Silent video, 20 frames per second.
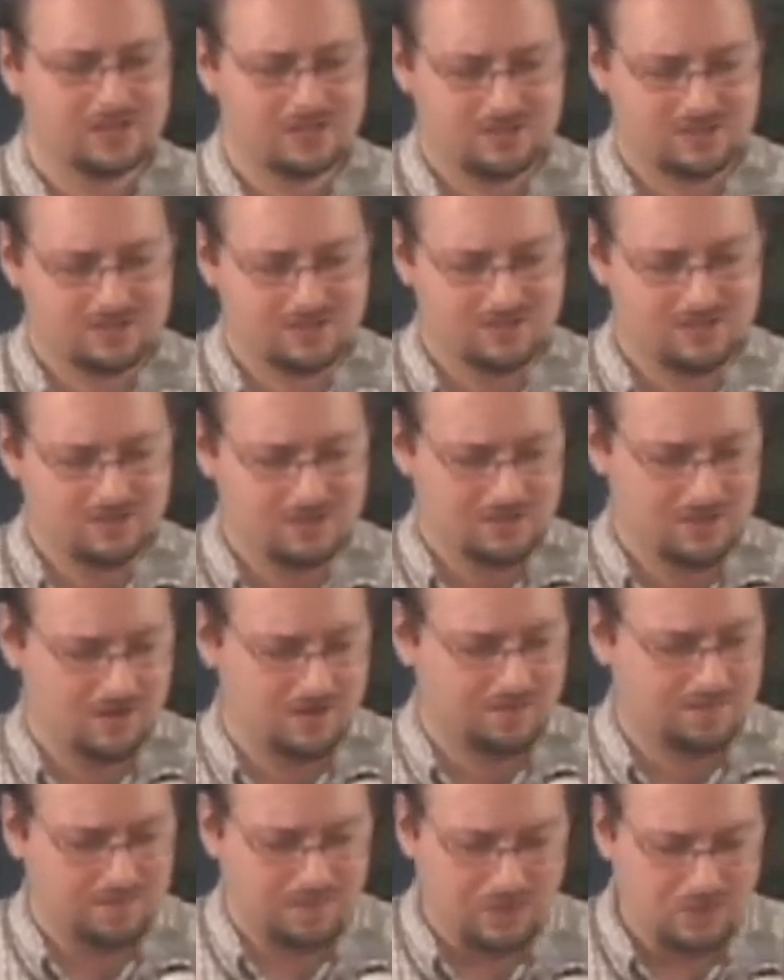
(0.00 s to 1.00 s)
just
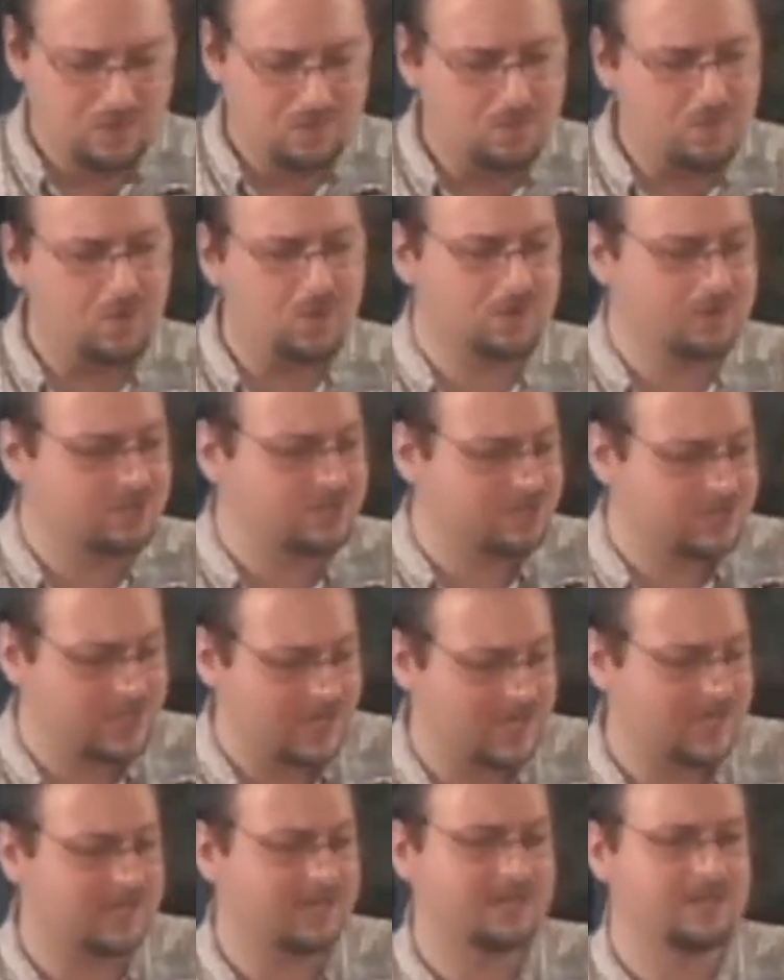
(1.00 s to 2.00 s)
a few more
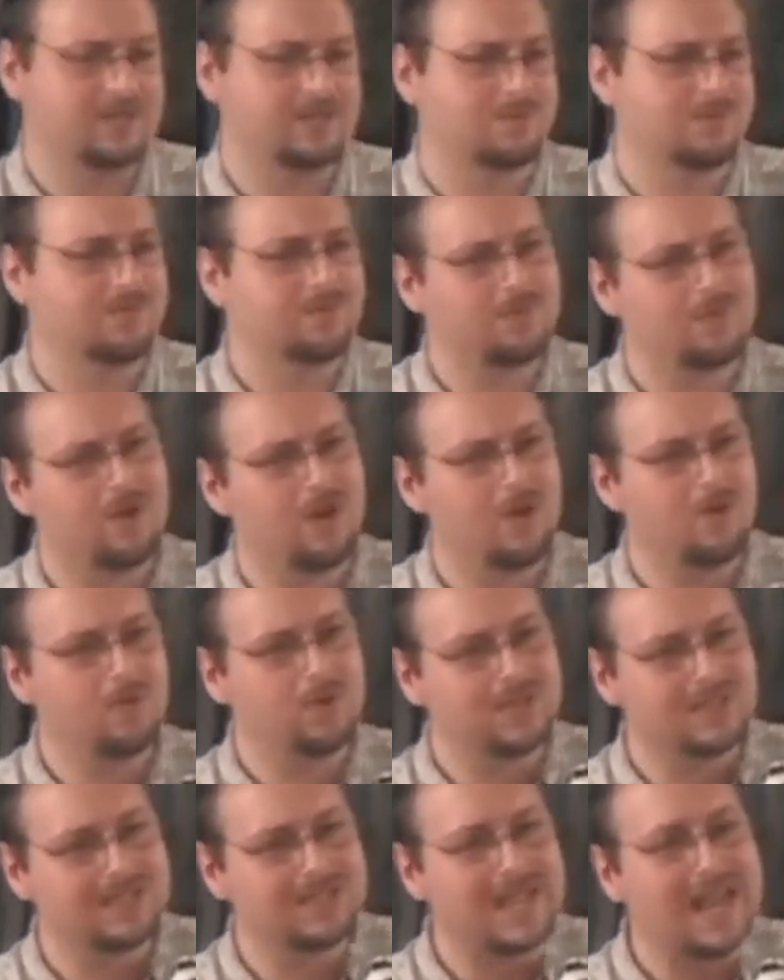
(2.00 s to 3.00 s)
seconds before I
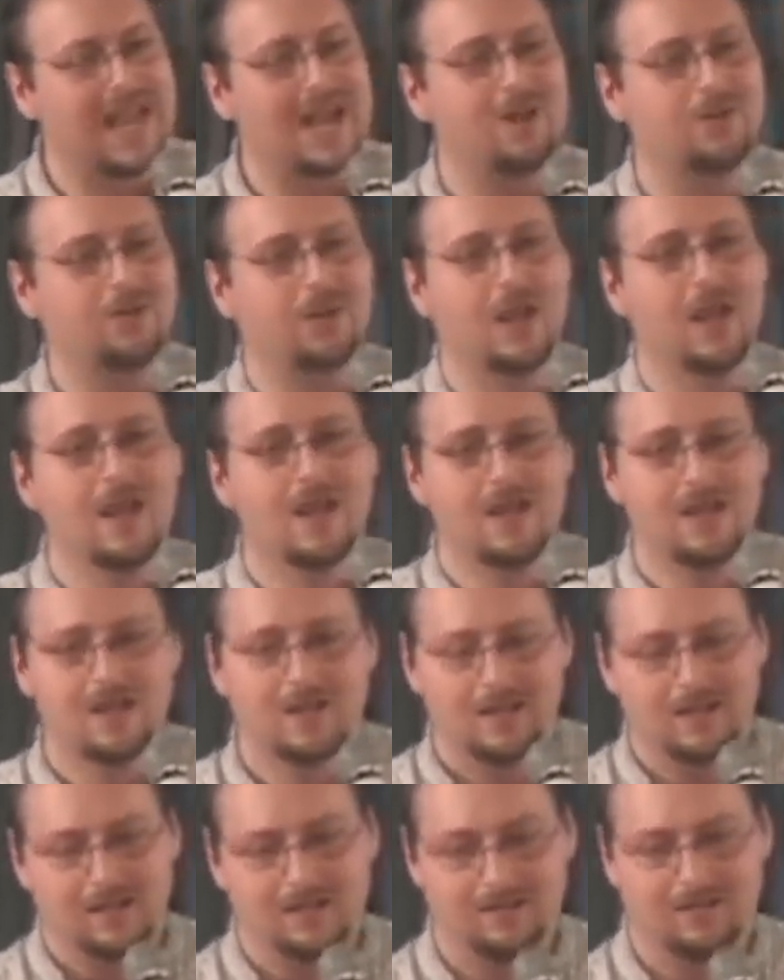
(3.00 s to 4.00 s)
went down
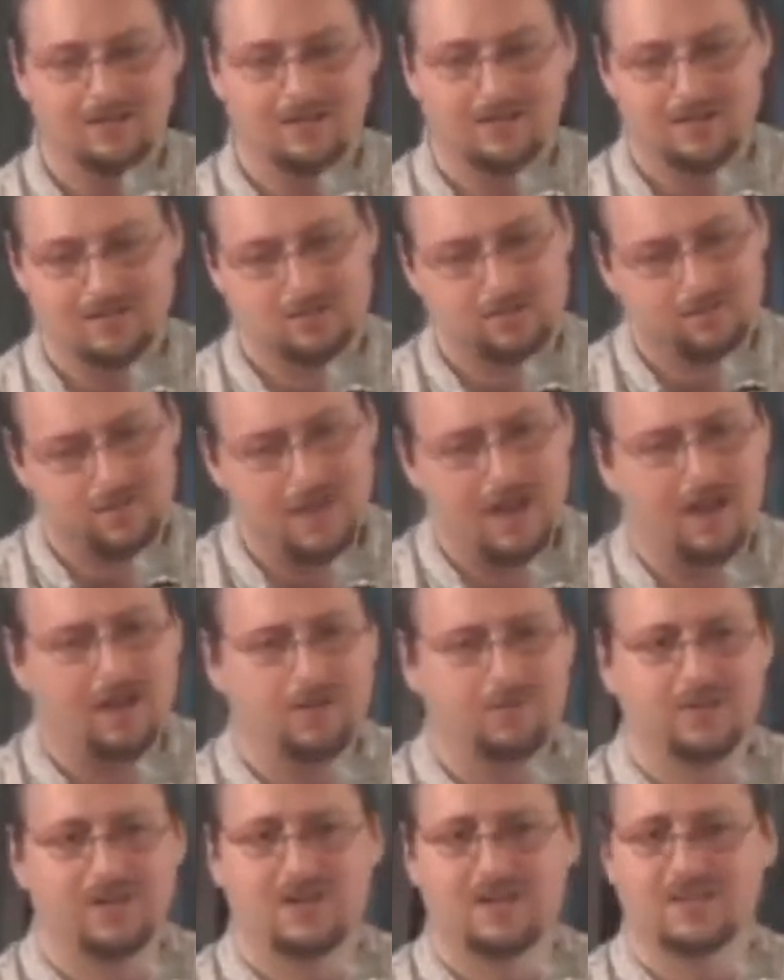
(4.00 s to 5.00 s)
into this
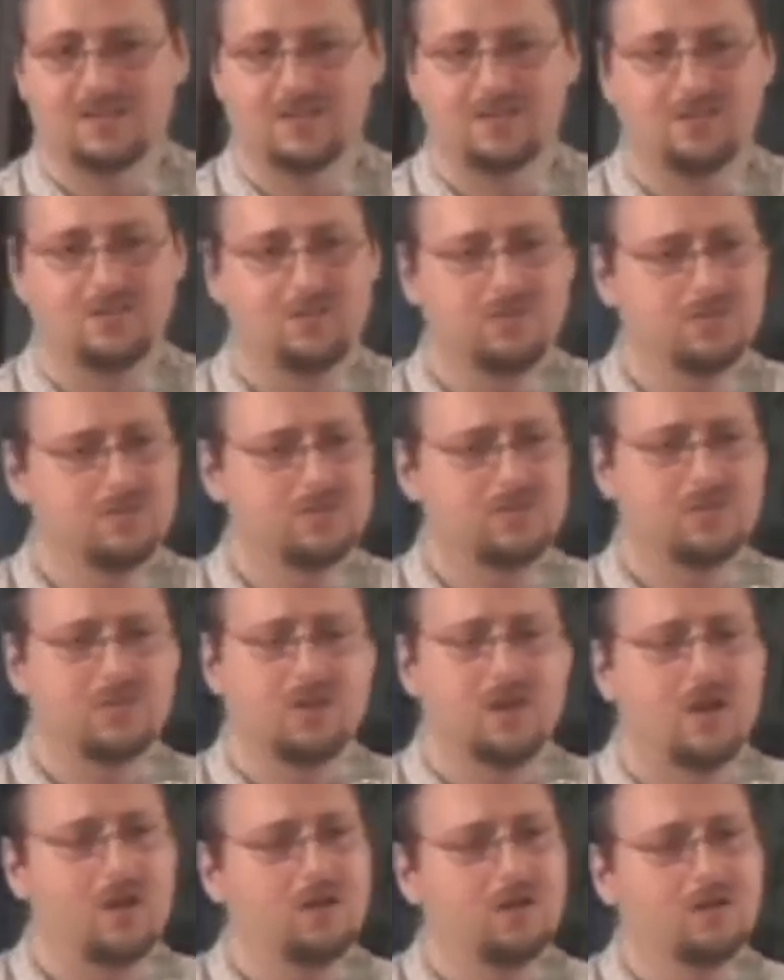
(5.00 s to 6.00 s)
fire because I knew it was
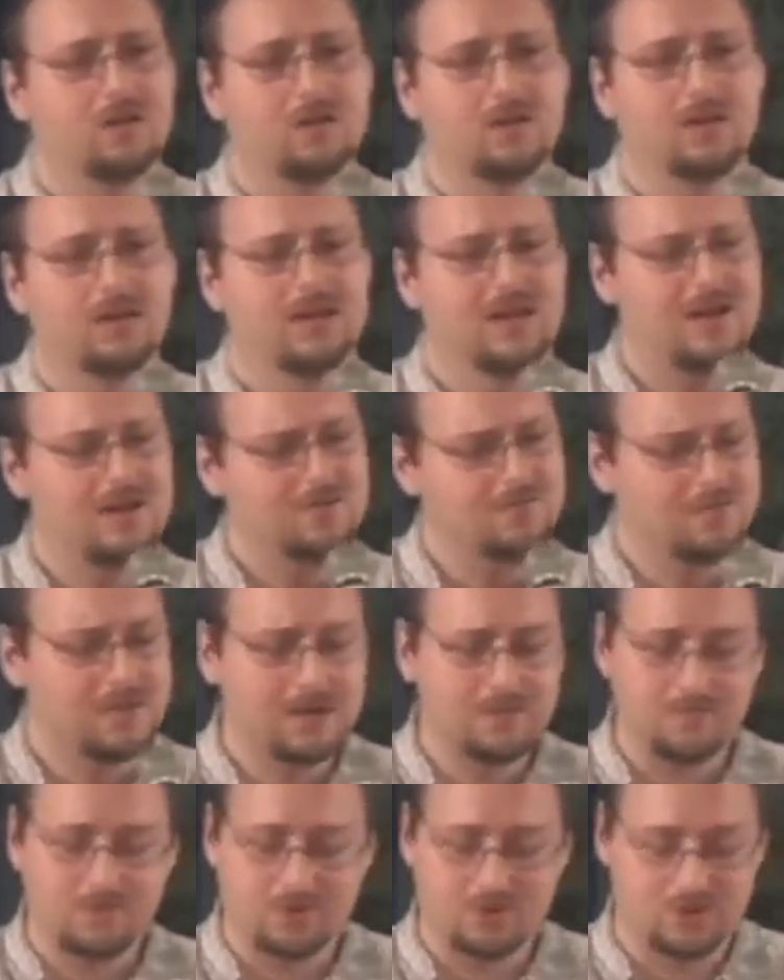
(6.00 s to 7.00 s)
going to hurt. I
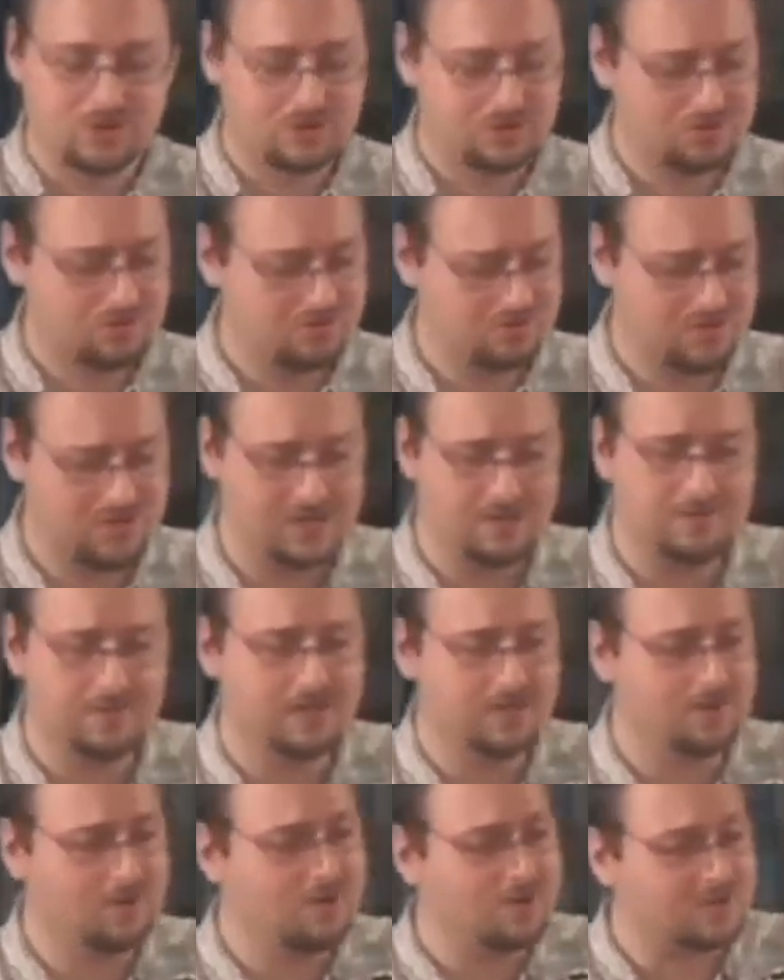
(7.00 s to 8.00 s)
remember
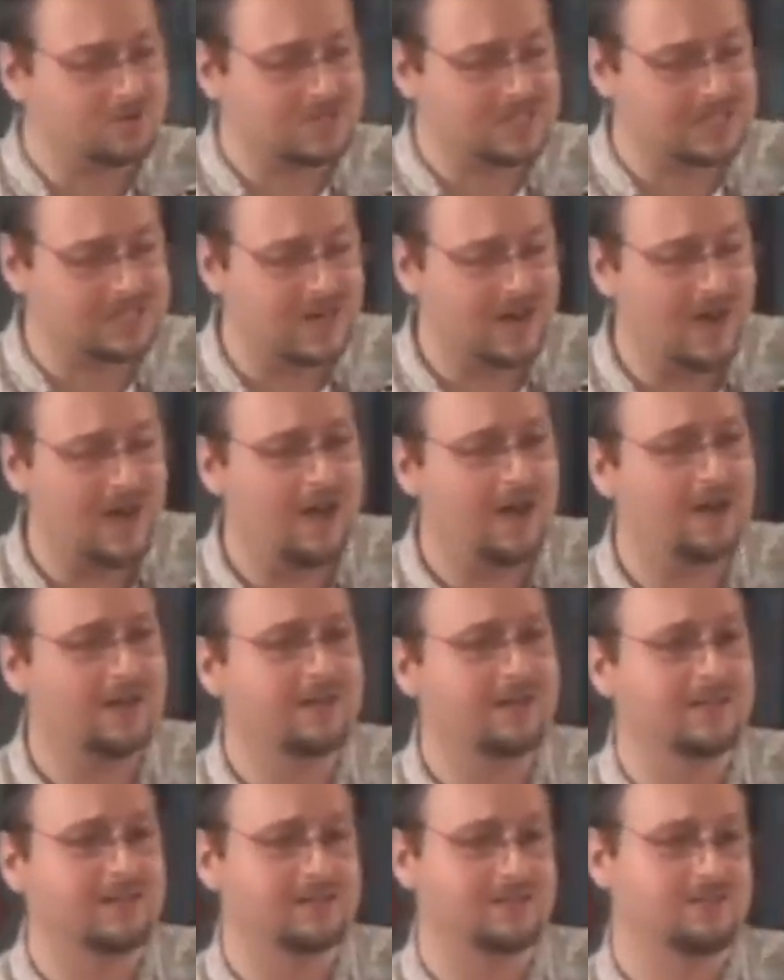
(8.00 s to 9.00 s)
screaming, "Oh
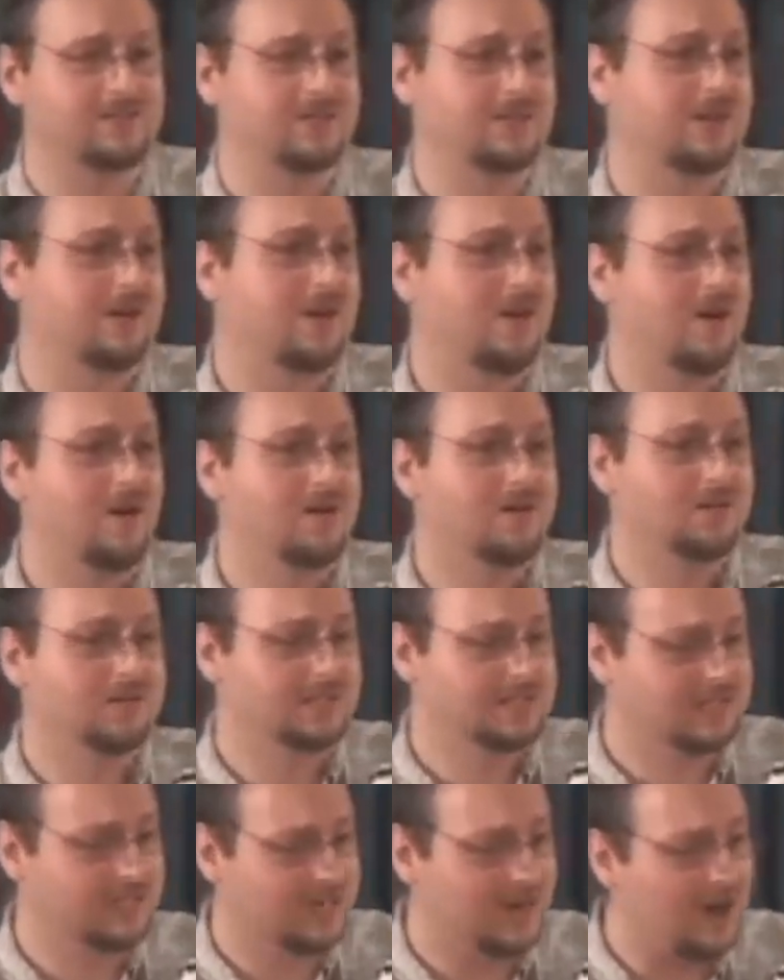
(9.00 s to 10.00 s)
God, it's going to
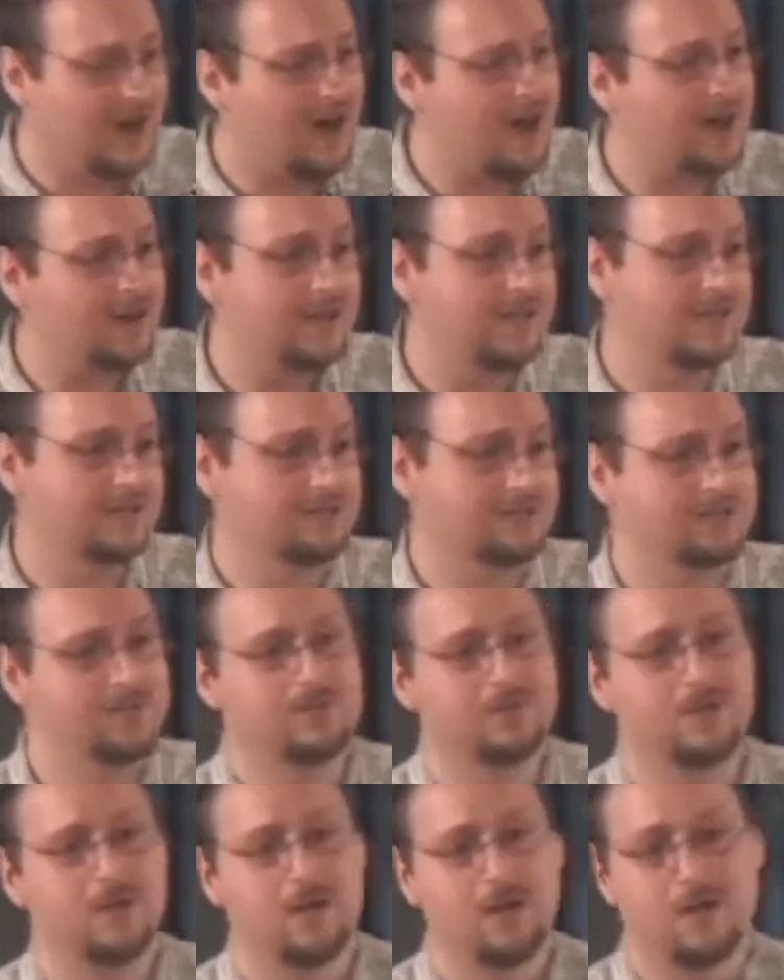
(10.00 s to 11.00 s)
hurt. God, it's
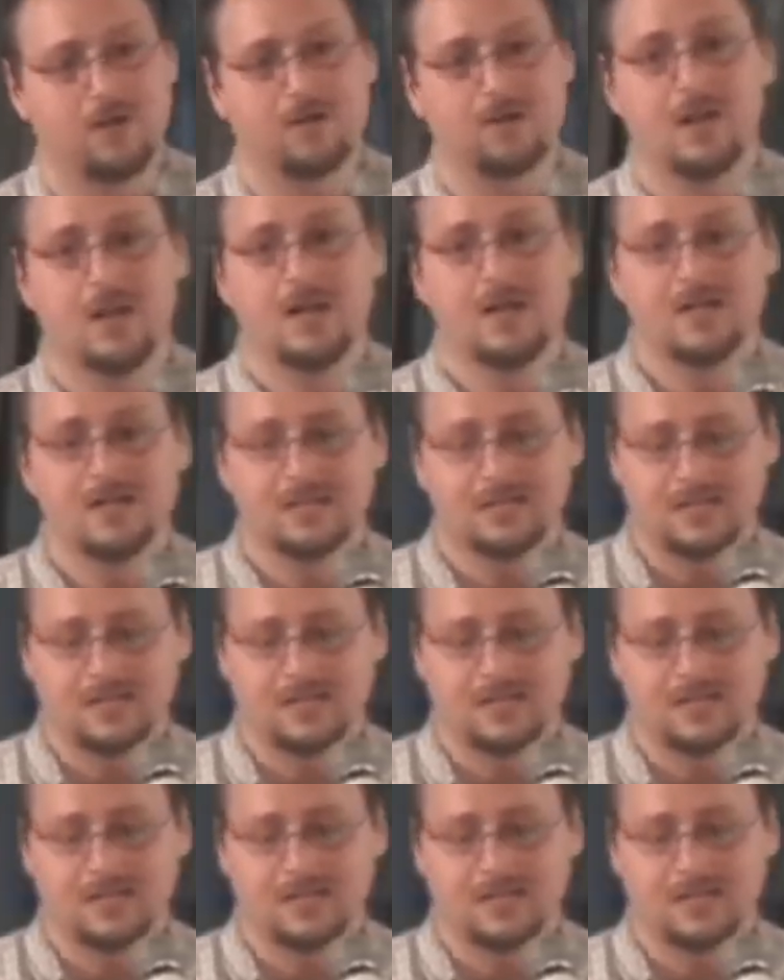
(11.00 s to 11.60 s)
going to hurt.